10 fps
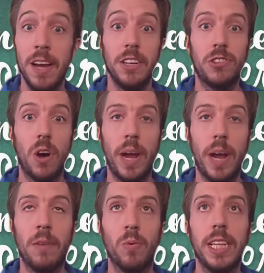So
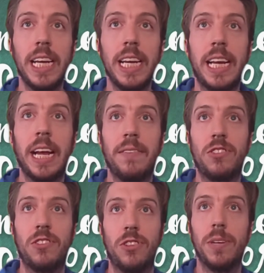it really
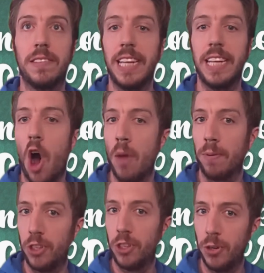gives students the
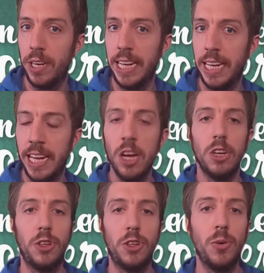opportunity
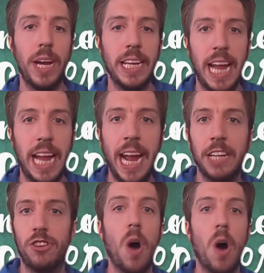to
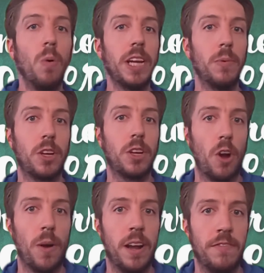engage not only with
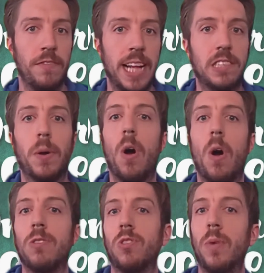current events, but
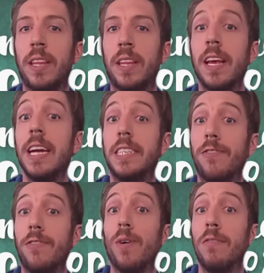also with
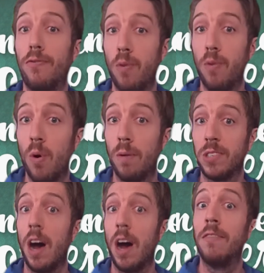different
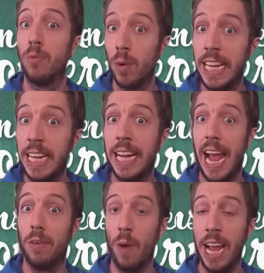forms of reading
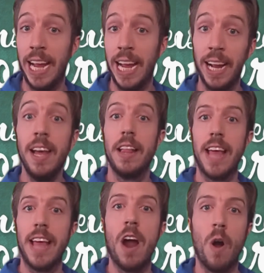and writing
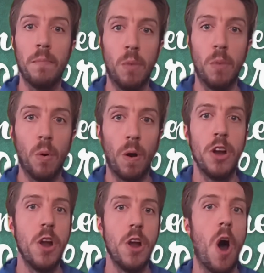that are
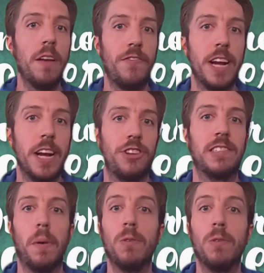more nonfiction
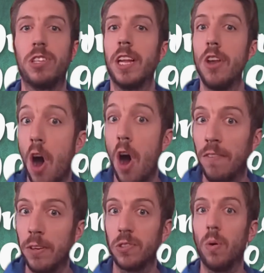as opposed to the
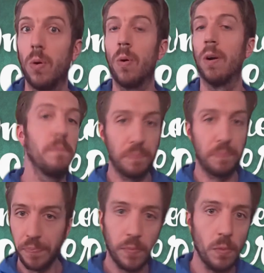novels or
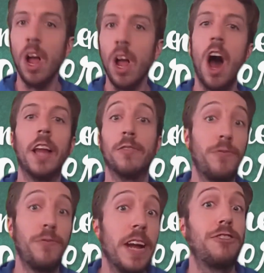
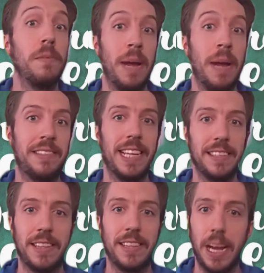other fiction-based
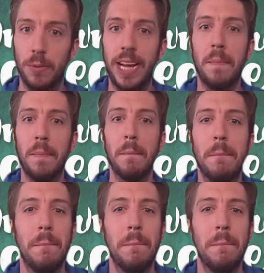things that they would read.